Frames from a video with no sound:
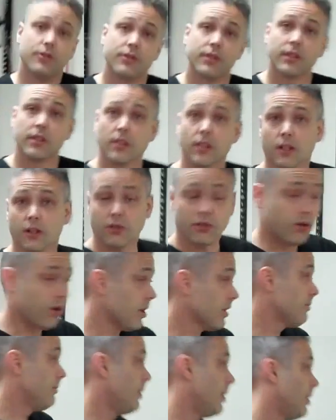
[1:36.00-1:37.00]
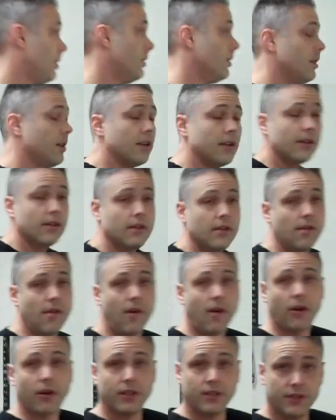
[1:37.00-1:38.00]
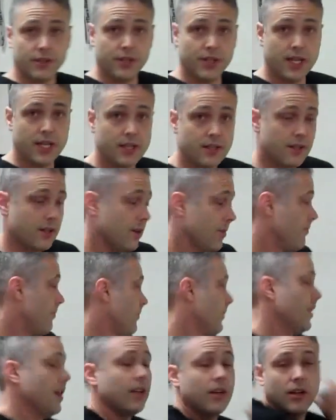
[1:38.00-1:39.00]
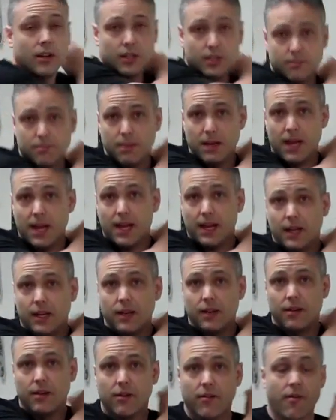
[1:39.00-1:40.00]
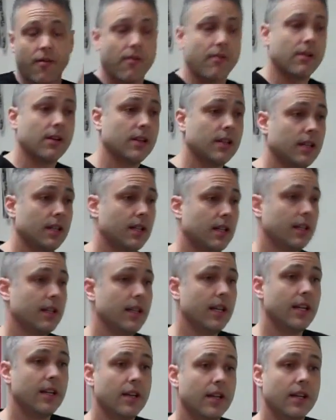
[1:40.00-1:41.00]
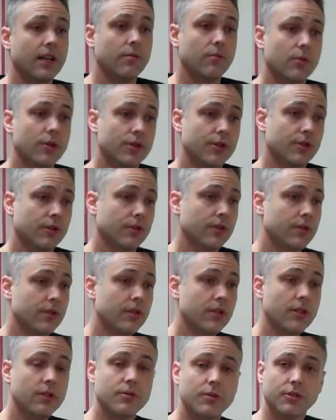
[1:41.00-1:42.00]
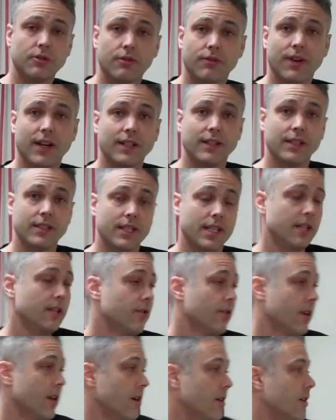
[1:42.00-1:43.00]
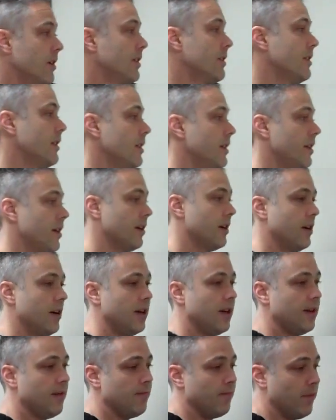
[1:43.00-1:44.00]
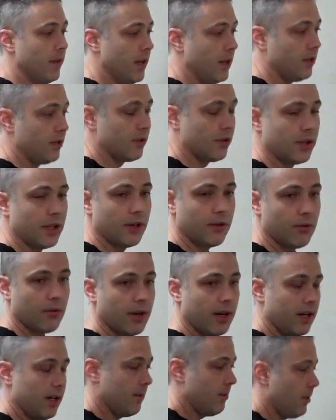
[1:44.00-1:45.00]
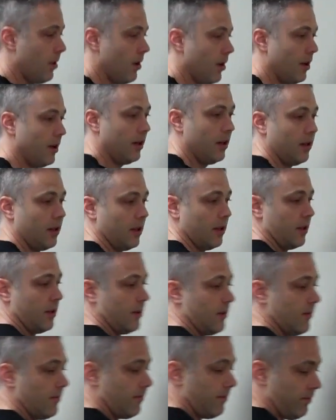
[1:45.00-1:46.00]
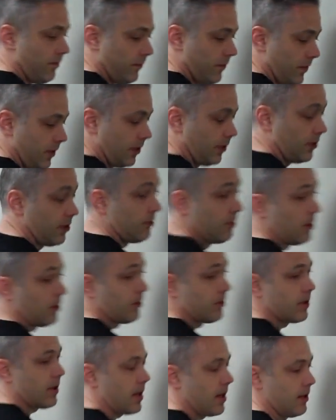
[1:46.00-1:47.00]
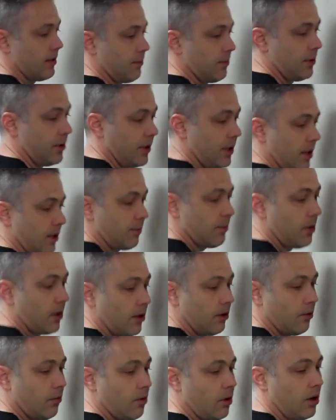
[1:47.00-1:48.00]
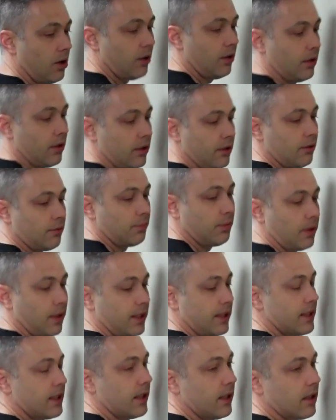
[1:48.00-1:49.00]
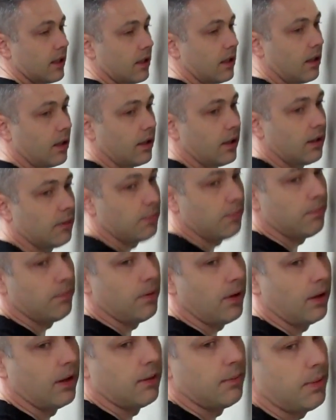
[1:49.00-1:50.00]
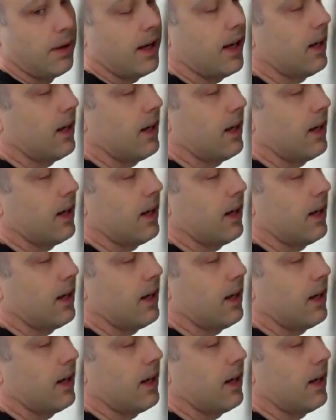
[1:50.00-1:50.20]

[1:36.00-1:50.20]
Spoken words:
using the lacrosse ball on his chest and on his back. And what you'll do is you'll find the tender areas in there. And you'll get right up on, you'll do both sides, but you get up on the wall and you'll place it on the